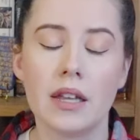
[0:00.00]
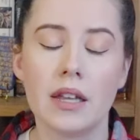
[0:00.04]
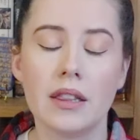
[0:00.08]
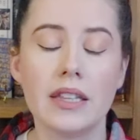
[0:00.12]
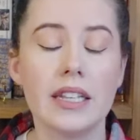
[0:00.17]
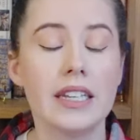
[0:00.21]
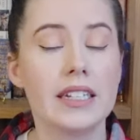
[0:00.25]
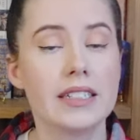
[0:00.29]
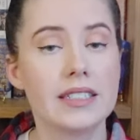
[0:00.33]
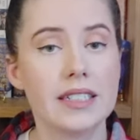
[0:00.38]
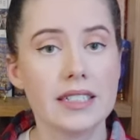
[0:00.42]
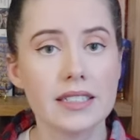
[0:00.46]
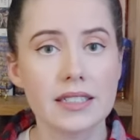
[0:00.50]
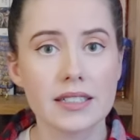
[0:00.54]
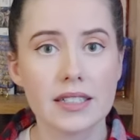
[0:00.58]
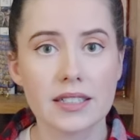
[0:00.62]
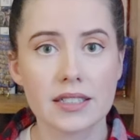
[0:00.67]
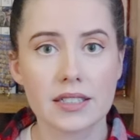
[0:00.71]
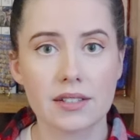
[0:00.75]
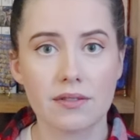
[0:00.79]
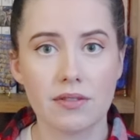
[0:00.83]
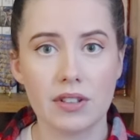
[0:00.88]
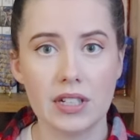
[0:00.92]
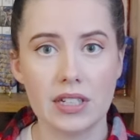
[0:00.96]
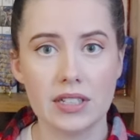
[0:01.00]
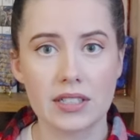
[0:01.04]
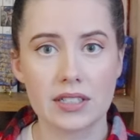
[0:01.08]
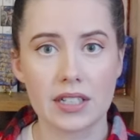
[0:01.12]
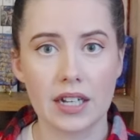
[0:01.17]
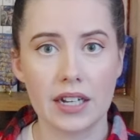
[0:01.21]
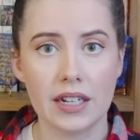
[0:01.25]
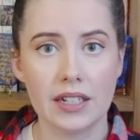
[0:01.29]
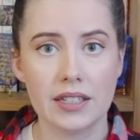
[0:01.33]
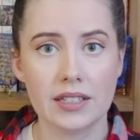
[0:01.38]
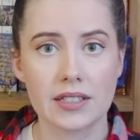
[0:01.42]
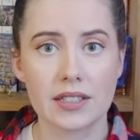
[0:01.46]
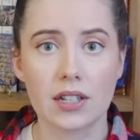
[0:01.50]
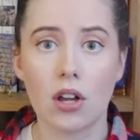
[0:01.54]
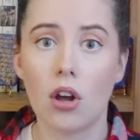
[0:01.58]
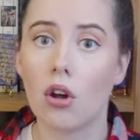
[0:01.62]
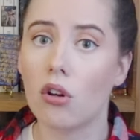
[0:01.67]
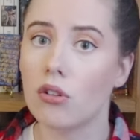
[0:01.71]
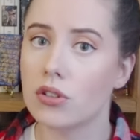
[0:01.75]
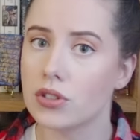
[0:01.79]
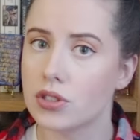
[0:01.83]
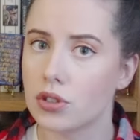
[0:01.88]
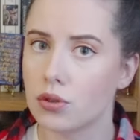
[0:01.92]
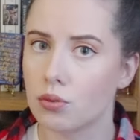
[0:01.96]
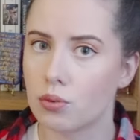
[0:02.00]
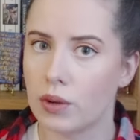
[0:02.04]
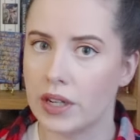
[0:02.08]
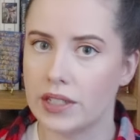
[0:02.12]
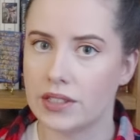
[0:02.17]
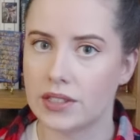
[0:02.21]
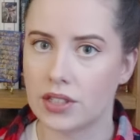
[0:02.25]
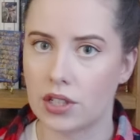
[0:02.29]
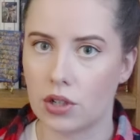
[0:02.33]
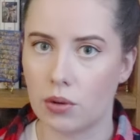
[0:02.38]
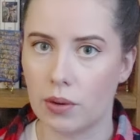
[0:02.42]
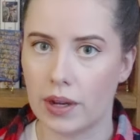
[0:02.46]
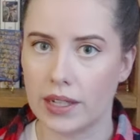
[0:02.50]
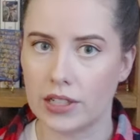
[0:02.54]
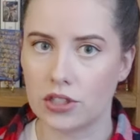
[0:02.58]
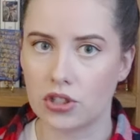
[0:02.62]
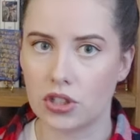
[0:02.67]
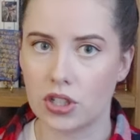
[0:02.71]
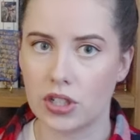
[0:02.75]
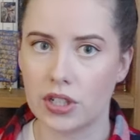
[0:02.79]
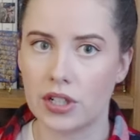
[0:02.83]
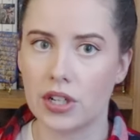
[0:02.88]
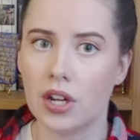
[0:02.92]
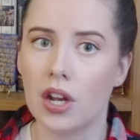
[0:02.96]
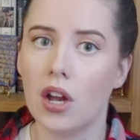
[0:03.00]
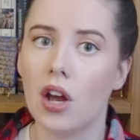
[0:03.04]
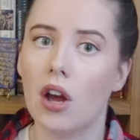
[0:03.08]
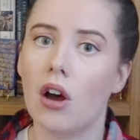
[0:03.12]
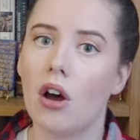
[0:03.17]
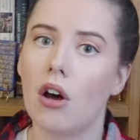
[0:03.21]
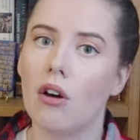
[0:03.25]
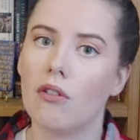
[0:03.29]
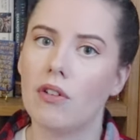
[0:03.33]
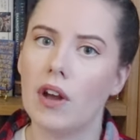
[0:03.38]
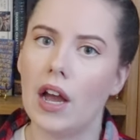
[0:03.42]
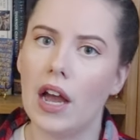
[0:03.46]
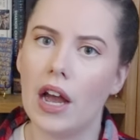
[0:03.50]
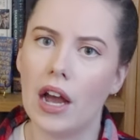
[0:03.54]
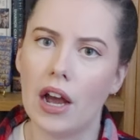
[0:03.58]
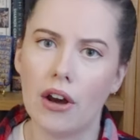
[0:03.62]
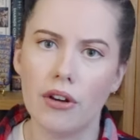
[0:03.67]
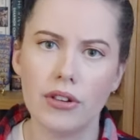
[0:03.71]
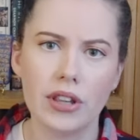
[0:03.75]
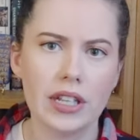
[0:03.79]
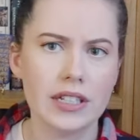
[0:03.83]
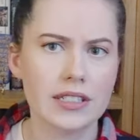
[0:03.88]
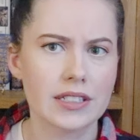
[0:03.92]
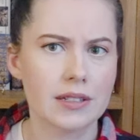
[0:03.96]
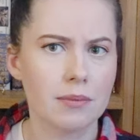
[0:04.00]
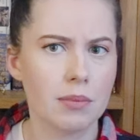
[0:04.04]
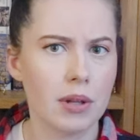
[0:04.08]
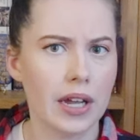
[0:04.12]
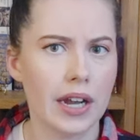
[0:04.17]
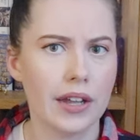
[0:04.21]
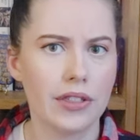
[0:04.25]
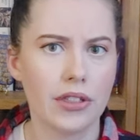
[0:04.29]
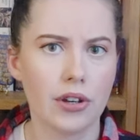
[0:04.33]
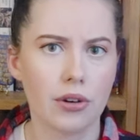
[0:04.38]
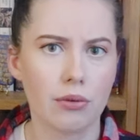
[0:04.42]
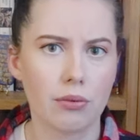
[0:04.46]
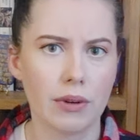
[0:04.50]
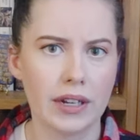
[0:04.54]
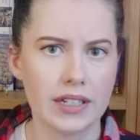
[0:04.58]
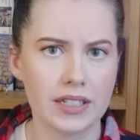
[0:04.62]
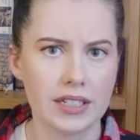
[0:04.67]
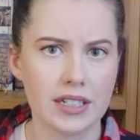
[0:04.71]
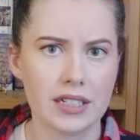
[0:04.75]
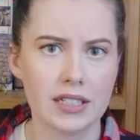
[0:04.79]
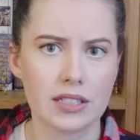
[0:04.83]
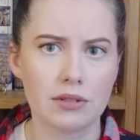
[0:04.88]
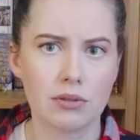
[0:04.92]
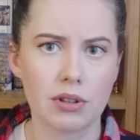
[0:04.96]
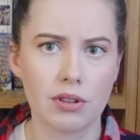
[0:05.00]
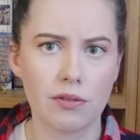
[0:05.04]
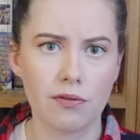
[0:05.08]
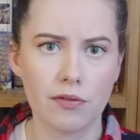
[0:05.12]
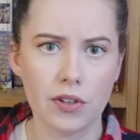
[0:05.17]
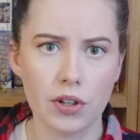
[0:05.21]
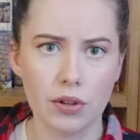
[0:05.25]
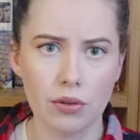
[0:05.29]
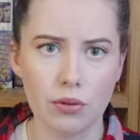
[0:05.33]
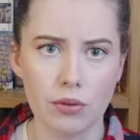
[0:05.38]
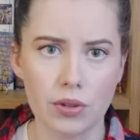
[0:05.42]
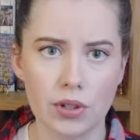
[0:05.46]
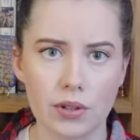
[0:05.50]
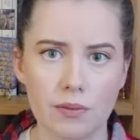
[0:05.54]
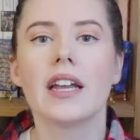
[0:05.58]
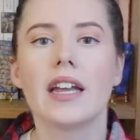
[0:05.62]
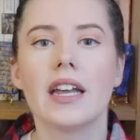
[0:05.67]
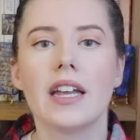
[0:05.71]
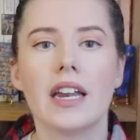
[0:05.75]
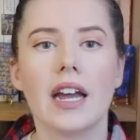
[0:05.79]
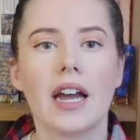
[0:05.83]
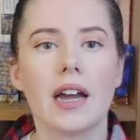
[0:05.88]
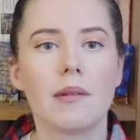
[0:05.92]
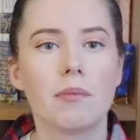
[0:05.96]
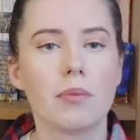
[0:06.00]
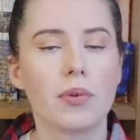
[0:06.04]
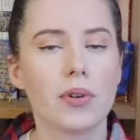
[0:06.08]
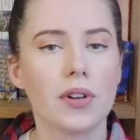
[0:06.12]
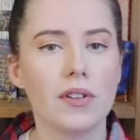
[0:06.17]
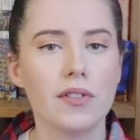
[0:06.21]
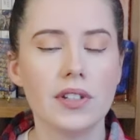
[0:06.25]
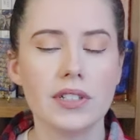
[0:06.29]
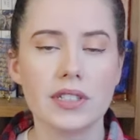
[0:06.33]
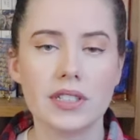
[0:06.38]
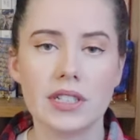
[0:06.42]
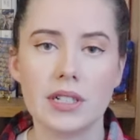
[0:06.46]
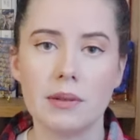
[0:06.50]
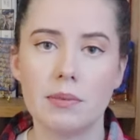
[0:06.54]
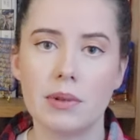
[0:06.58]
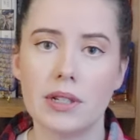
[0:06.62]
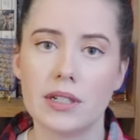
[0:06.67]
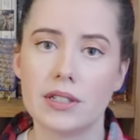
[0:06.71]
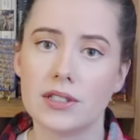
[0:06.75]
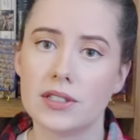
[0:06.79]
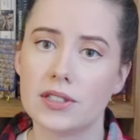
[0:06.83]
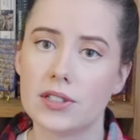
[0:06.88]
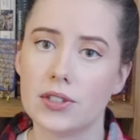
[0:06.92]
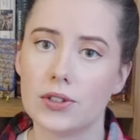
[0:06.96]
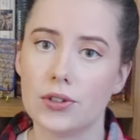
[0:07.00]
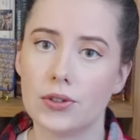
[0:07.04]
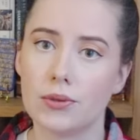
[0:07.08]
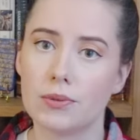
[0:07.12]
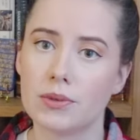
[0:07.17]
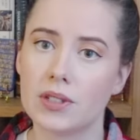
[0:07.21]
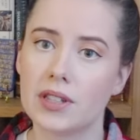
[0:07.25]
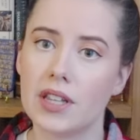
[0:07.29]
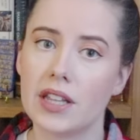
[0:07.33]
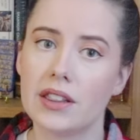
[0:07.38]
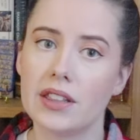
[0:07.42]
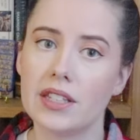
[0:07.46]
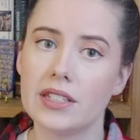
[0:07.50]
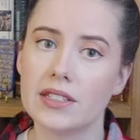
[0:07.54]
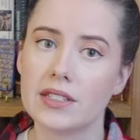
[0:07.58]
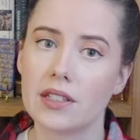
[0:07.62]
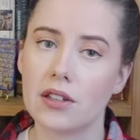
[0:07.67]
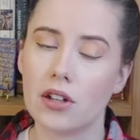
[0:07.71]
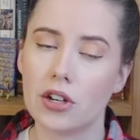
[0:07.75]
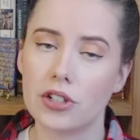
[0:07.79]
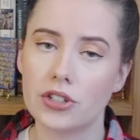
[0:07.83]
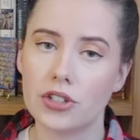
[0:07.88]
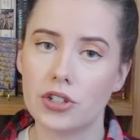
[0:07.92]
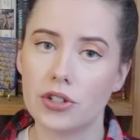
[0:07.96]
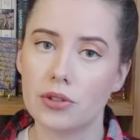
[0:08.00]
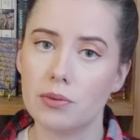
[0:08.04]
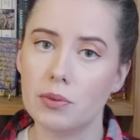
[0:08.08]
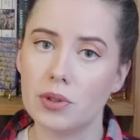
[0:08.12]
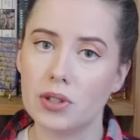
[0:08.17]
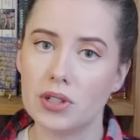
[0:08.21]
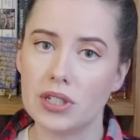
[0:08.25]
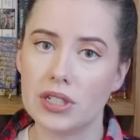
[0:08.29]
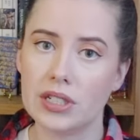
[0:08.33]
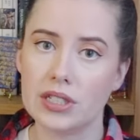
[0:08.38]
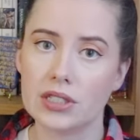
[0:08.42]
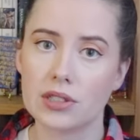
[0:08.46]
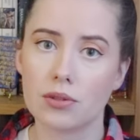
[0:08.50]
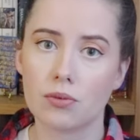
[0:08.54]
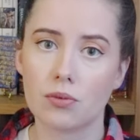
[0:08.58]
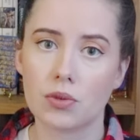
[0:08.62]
The existence of these sites also raised the question of how they supplied their residents with food. It had previously been assumed that these large communities